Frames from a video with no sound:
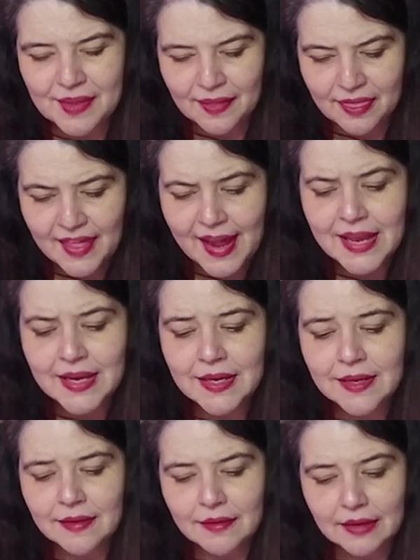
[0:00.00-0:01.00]
Then
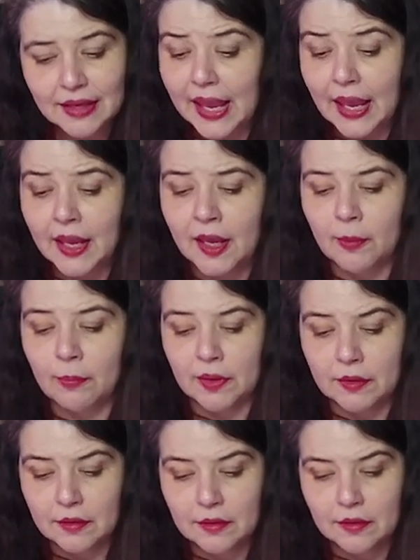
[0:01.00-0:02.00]
came
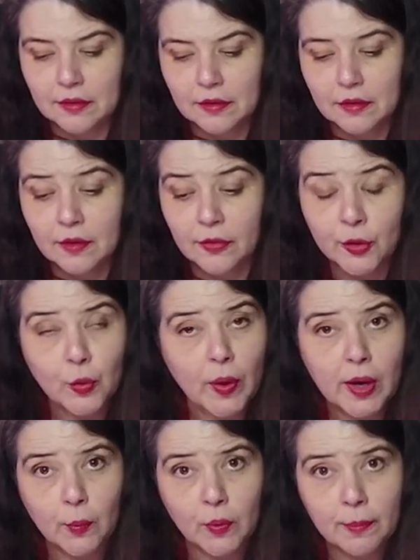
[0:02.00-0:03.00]
the
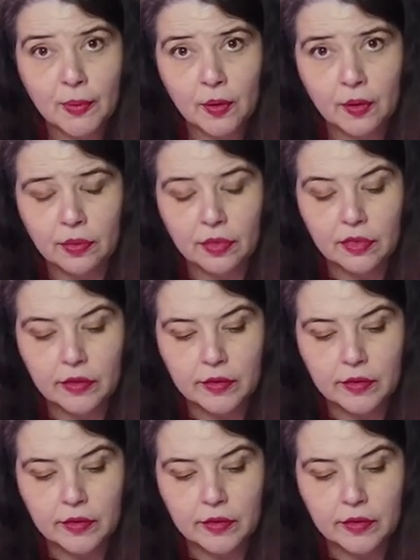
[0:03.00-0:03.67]
great rebirth.